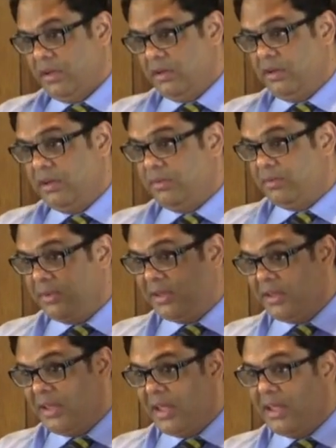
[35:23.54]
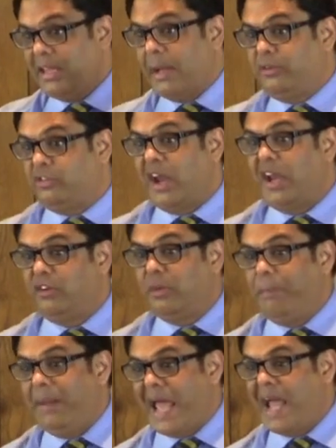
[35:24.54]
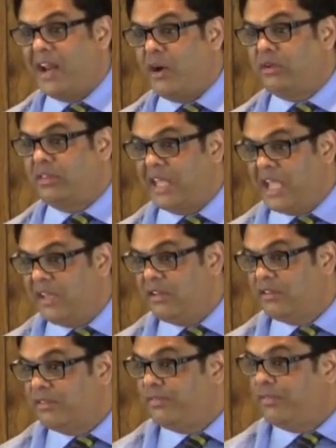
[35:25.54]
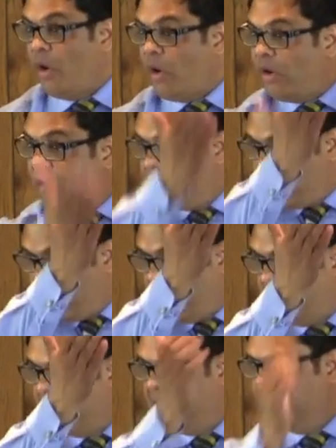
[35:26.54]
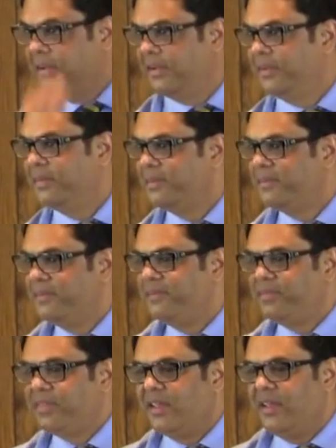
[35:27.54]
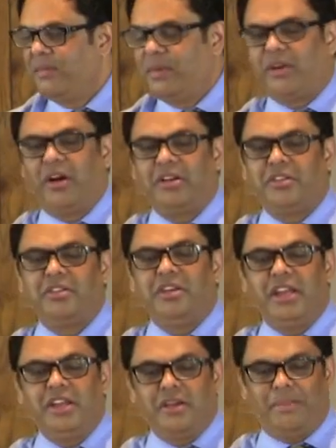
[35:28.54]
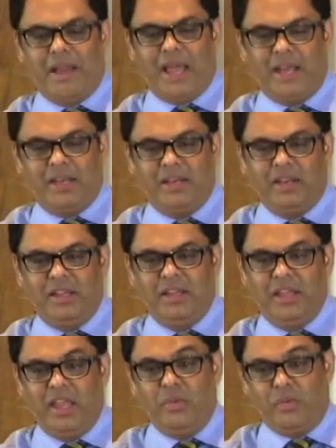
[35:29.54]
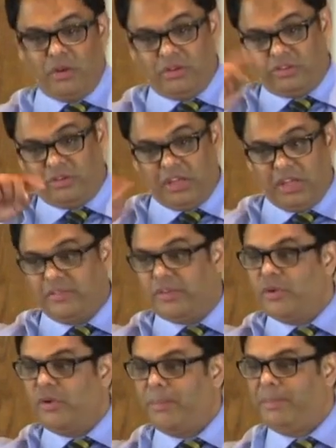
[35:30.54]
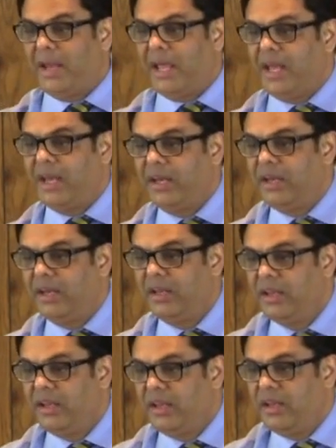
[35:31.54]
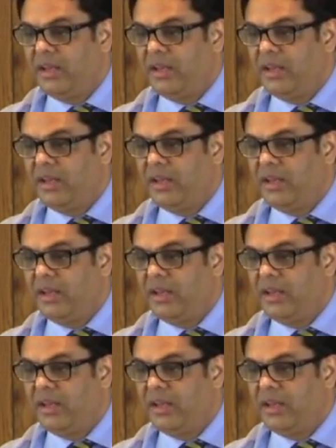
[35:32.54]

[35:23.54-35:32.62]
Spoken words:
Are you here with me? They are trying to plan out things for God. But God doesn't need your plan. He wants to give you a plan. Yes.